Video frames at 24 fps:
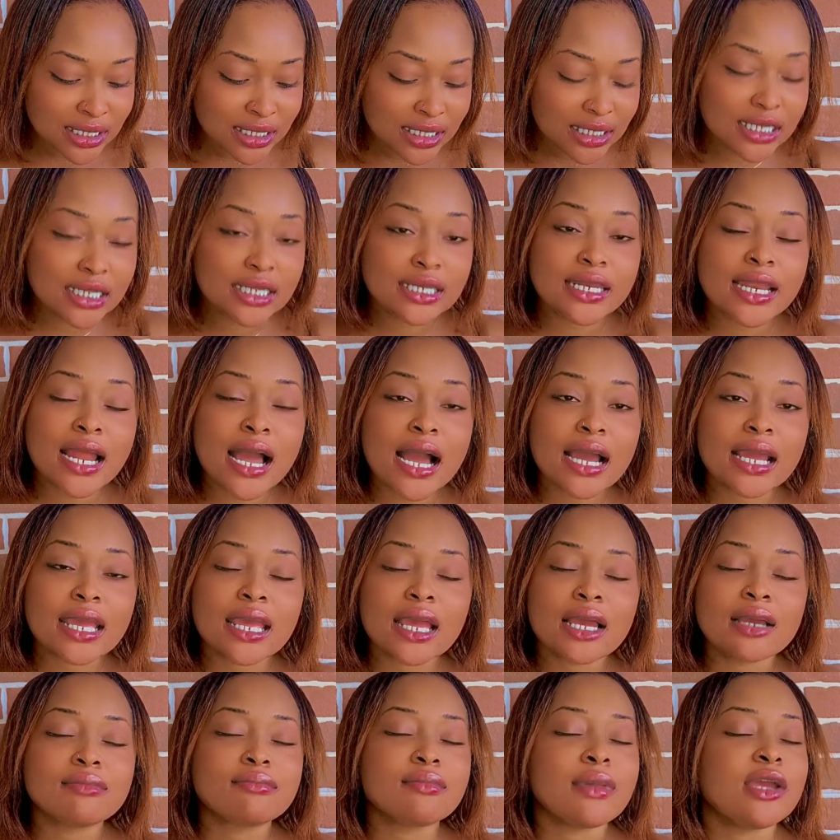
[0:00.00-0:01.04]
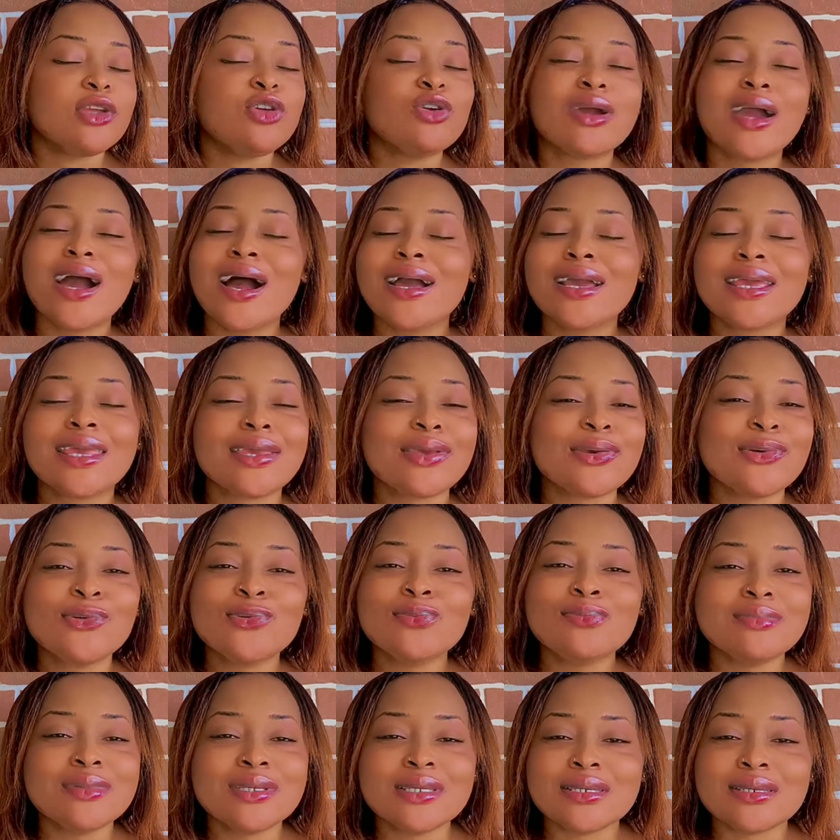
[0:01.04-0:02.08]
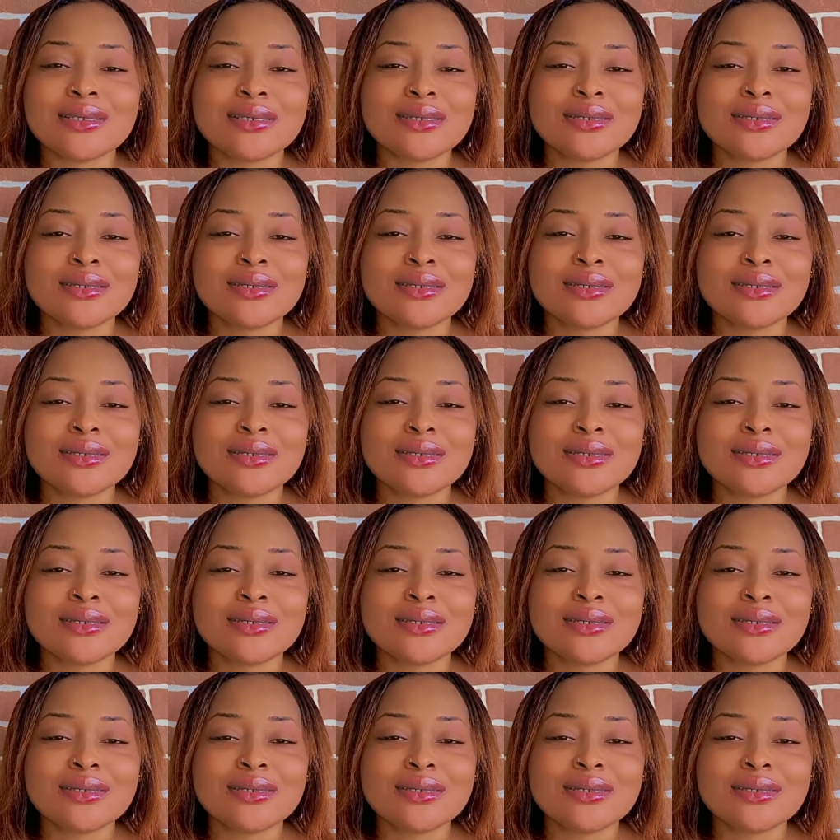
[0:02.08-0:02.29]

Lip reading: ina kekbe. You can't kill me.